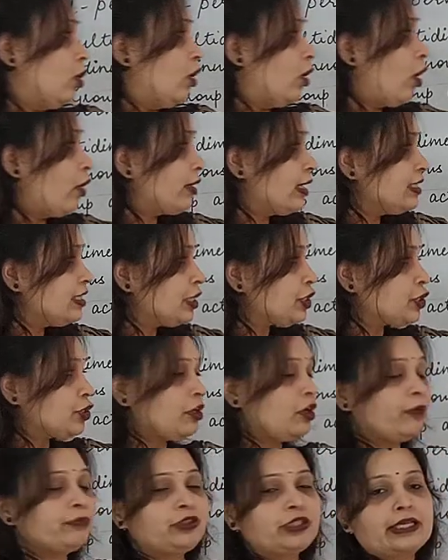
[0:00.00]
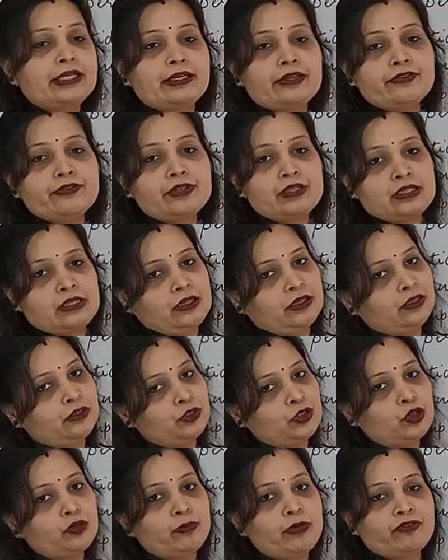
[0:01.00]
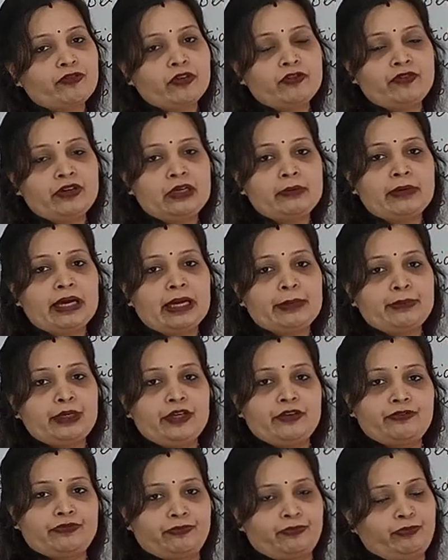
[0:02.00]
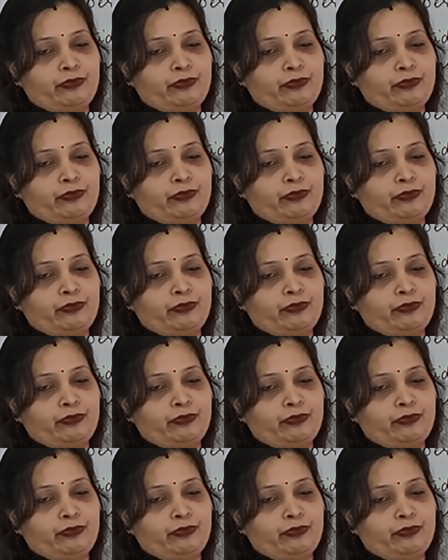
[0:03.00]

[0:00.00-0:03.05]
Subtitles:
organizational objectives should be fulfilled by me